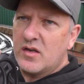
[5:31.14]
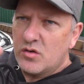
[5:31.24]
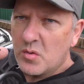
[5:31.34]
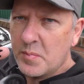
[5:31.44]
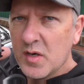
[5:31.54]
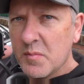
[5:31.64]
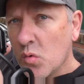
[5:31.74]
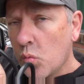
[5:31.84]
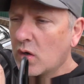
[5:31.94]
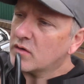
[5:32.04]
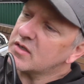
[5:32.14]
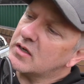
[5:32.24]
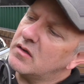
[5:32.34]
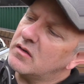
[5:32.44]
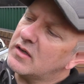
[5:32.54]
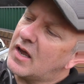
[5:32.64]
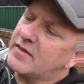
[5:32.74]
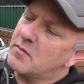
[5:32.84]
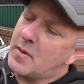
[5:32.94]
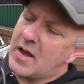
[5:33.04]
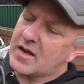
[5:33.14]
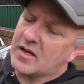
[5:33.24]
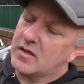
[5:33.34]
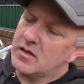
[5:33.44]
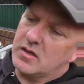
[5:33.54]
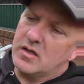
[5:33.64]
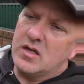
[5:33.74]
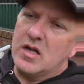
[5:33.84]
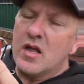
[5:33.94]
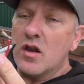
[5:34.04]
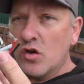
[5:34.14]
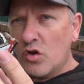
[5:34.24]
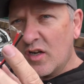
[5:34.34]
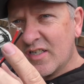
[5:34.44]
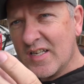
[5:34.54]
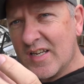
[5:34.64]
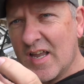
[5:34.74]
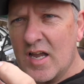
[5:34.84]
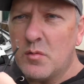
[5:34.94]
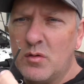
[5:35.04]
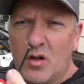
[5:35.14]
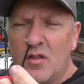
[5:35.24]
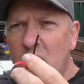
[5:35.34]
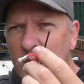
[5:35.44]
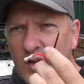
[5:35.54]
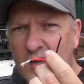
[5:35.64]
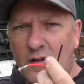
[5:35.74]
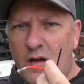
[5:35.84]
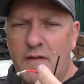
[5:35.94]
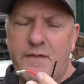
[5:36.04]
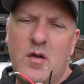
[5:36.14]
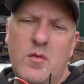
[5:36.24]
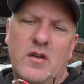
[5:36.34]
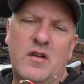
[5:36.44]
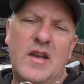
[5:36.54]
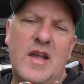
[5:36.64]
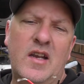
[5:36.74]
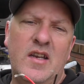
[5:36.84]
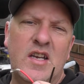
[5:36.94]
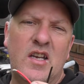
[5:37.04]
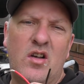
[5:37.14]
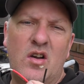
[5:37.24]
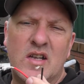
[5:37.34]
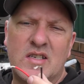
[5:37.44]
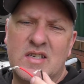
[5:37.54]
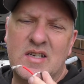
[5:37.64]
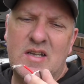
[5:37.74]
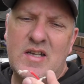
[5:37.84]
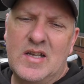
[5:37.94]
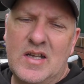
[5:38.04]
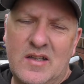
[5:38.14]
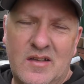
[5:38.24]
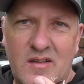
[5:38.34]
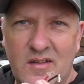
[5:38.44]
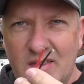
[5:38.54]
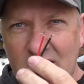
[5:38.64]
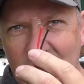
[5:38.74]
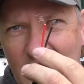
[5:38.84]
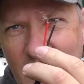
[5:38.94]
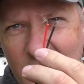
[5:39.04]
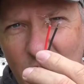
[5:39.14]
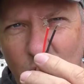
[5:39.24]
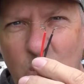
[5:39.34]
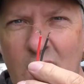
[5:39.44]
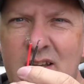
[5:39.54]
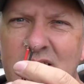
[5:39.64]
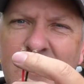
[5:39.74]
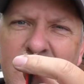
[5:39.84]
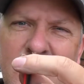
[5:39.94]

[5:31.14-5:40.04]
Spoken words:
They do appear to be well sealed at the back. Nice thick cable on them. Like I found with a lot of LED lights, they underrate.